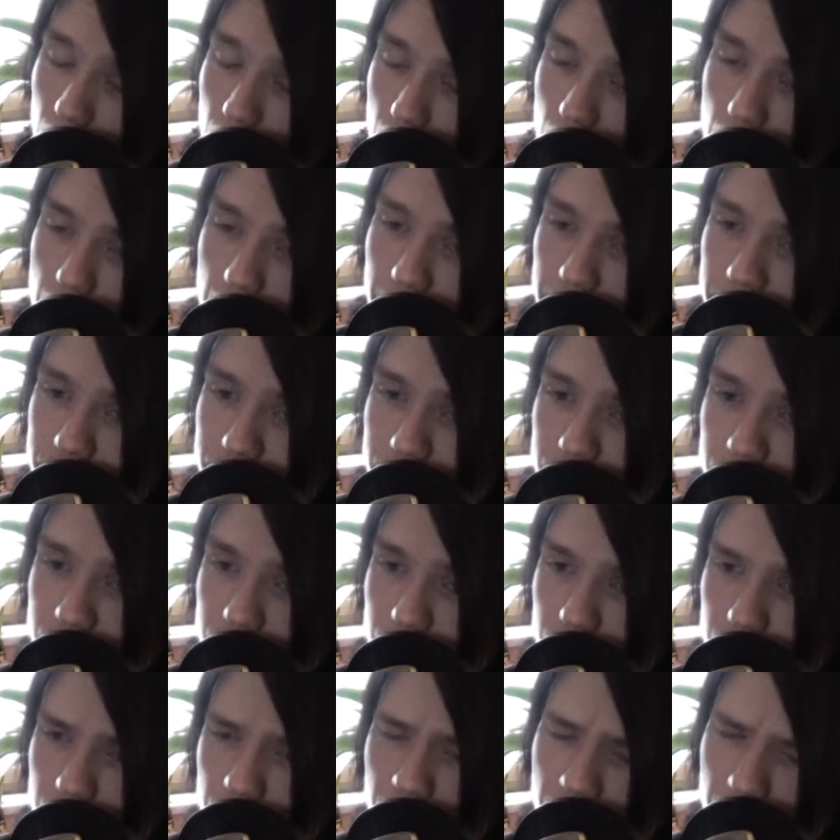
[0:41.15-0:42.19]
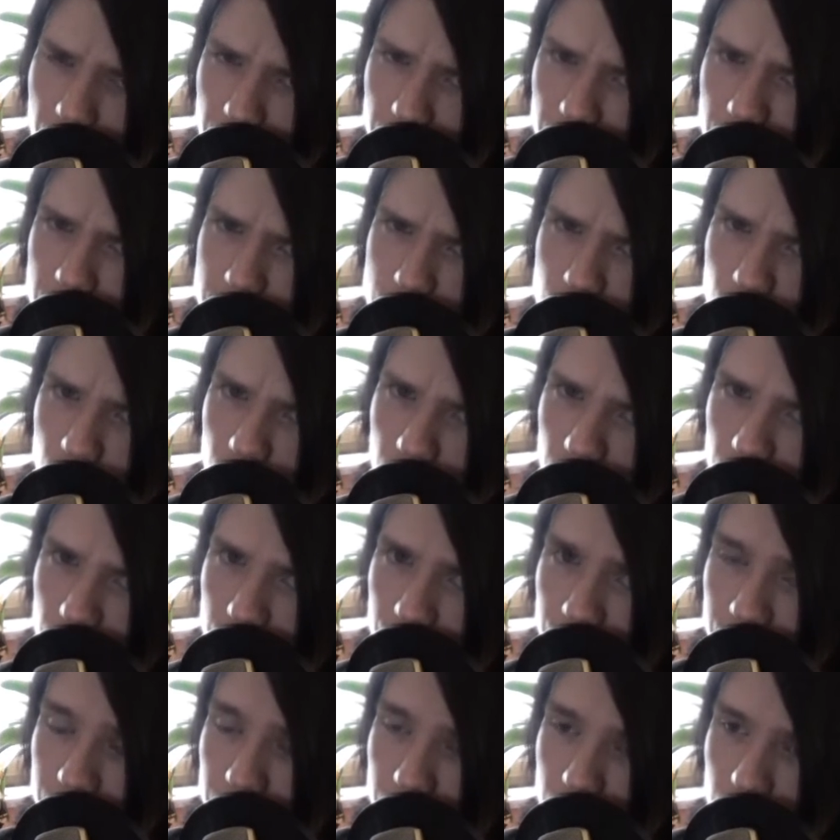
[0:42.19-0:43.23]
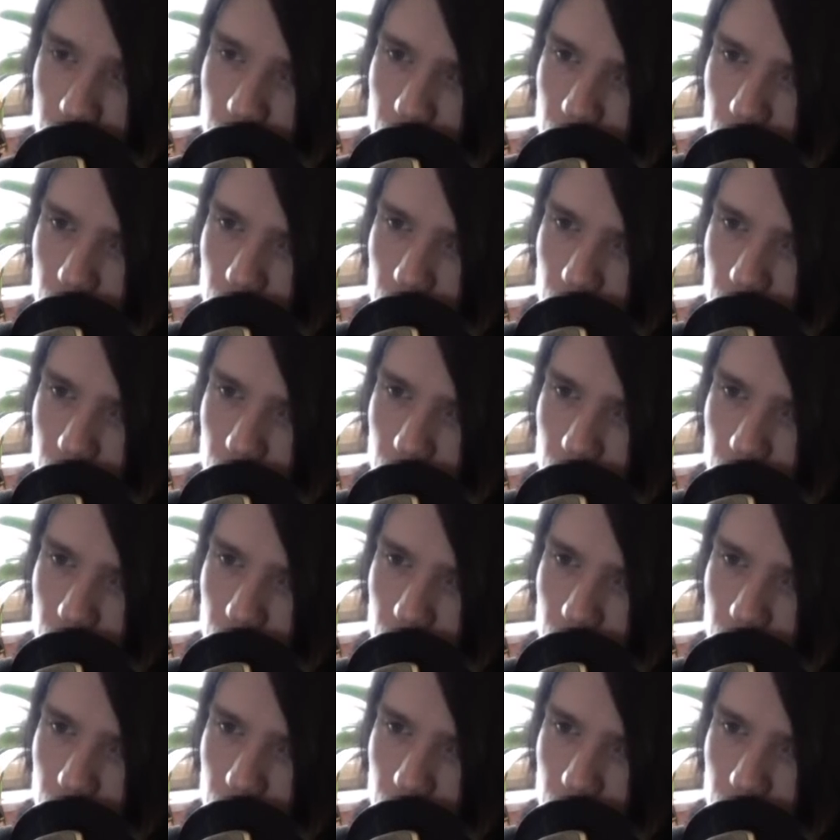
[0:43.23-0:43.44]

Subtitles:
and yeah, that's why I'm